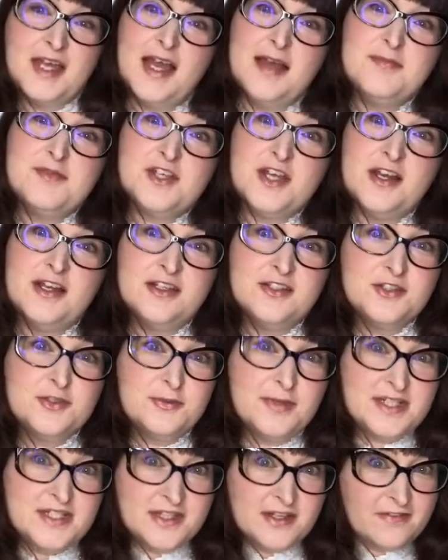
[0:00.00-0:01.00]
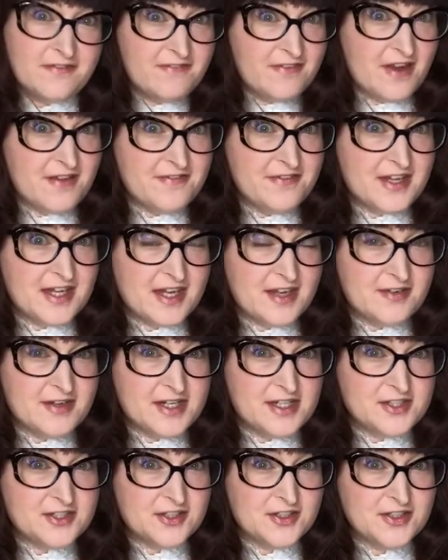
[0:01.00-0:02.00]
I'm Joëlle and you're watching Fluffy
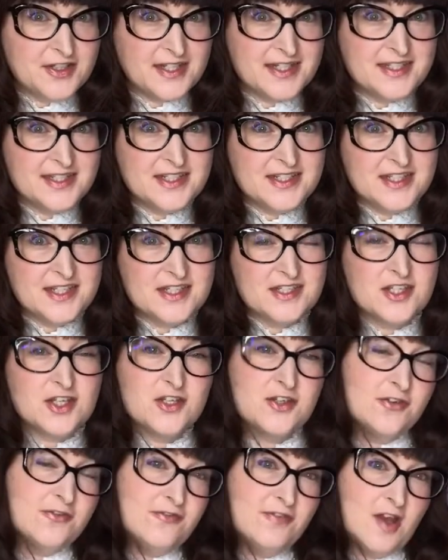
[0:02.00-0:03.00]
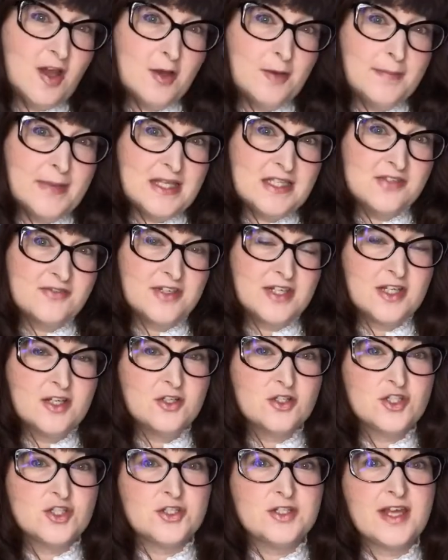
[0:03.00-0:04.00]
Kawaii Jo, and this is a new Vlogmas
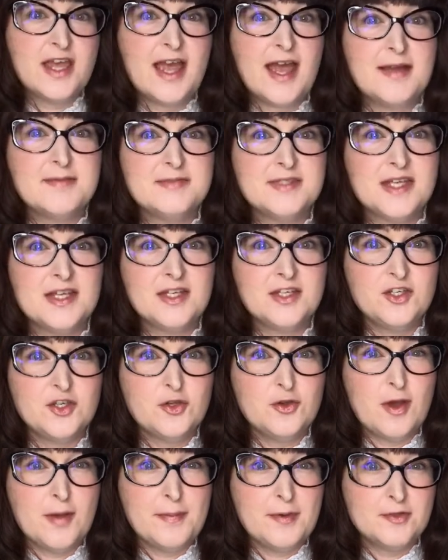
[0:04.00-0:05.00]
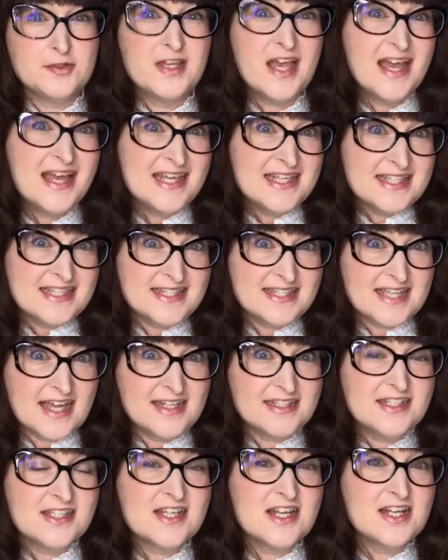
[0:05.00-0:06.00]
video. Today I'm telling you about St.